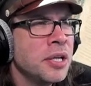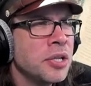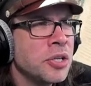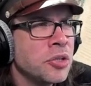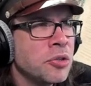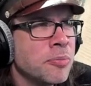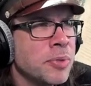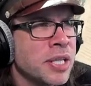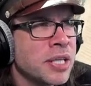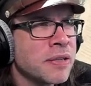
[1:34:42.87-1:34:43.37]

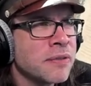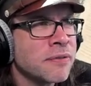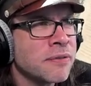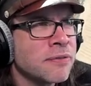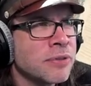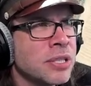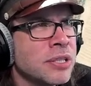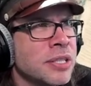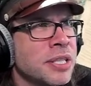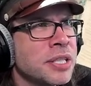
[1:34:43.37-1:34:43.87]
You make a
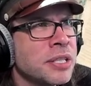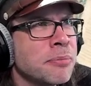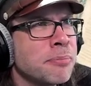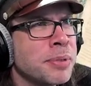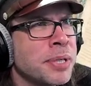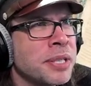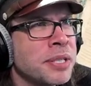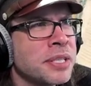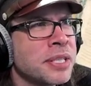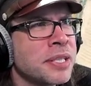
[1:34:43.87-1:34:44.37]
very
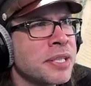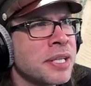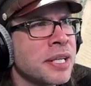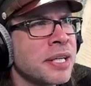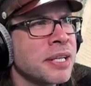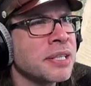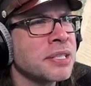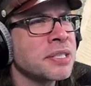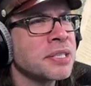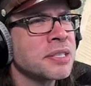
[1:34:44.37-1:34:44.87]
compelling
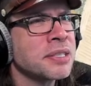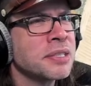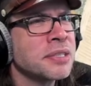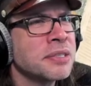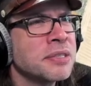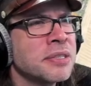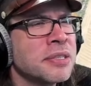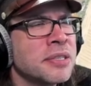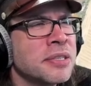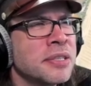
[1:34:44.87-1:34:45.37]
case.
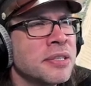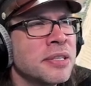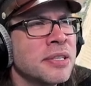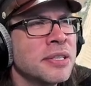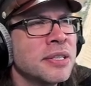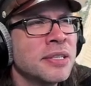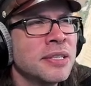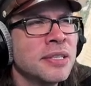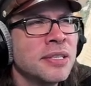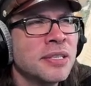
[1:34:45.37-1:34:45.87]

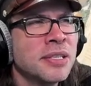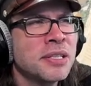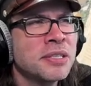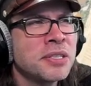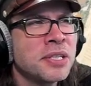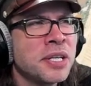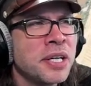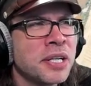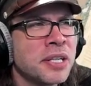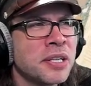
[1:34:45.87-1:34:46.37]
It's
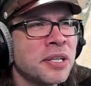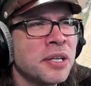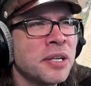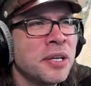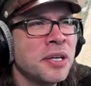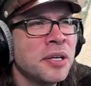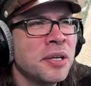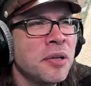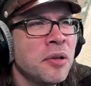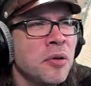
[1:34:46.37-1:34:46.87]
like
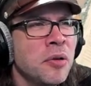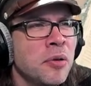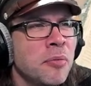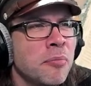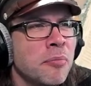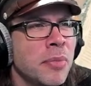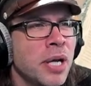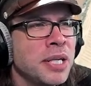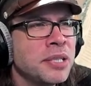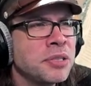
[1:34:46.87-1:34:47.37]

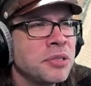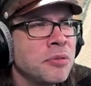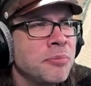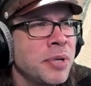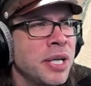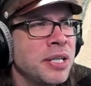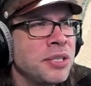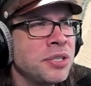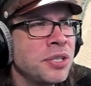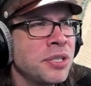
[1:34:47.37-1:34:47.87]

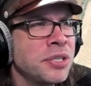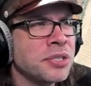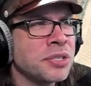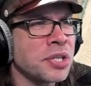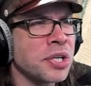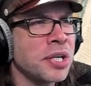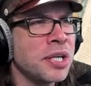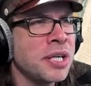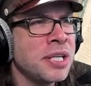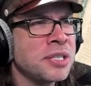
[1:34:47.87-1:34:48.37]
masturbation is
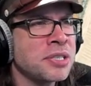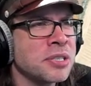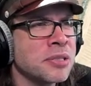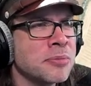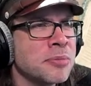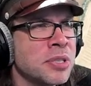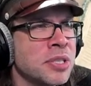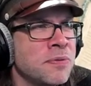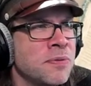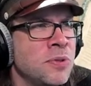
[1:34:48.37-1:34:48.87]

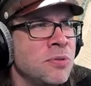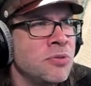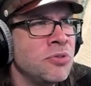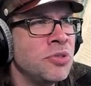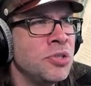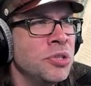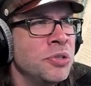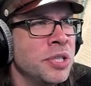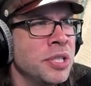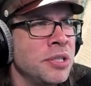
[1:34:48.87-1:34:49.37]
awesome, and if you
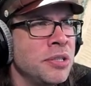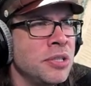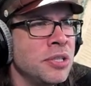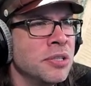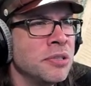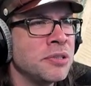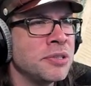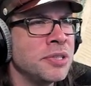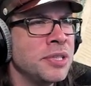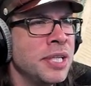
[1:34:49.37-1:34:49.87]
do it,
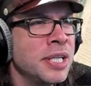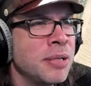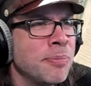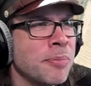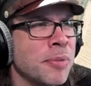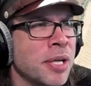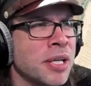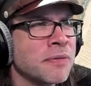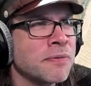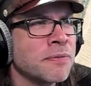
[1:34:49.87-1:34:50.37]
your dick
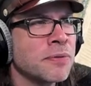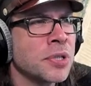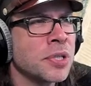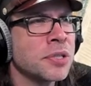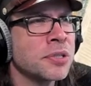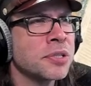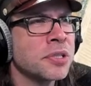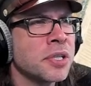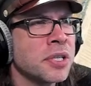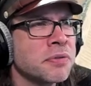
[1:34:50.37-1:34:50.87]
might
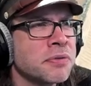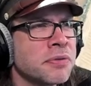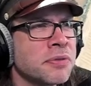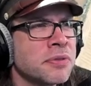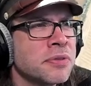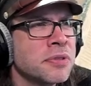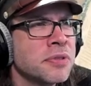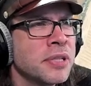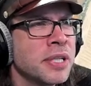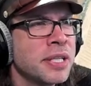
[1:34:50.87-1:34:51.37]
fall off.
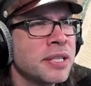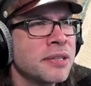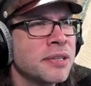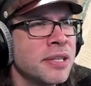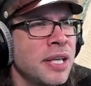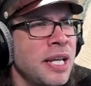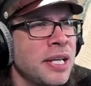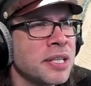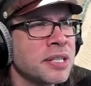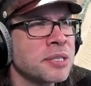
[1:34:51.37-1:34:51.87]
Like,
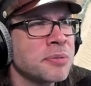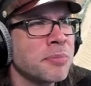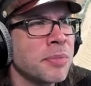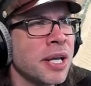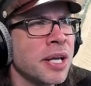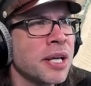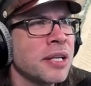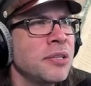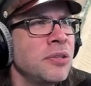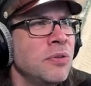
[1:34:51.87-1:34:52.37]
thanks,
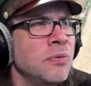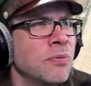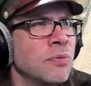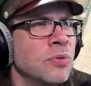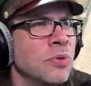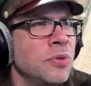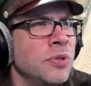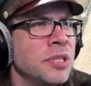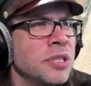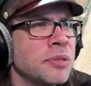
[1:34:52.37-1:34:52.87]
man. You
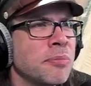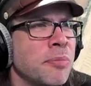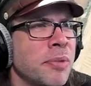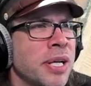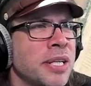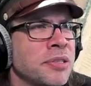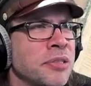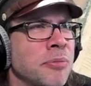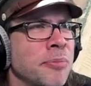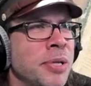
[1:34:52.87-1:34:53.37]
ruined
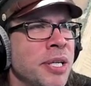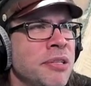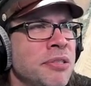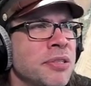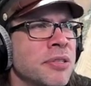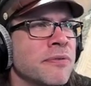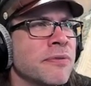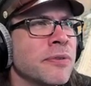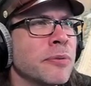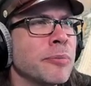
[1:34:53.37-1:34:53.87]

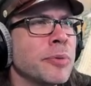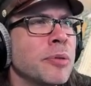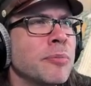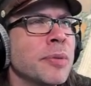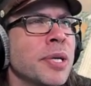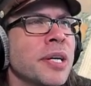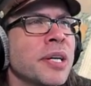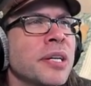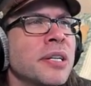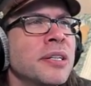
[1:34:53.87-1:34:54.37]
masturbation for me,
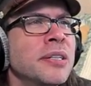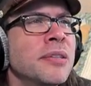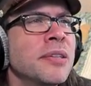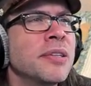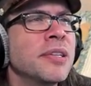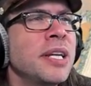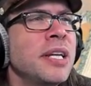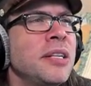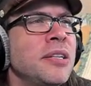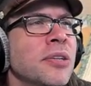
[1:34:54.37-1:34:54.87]
man. Well
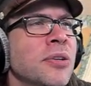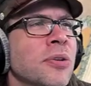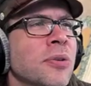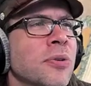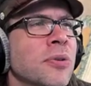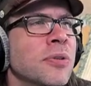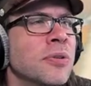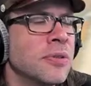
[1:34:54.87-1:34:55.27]
Thank done. you.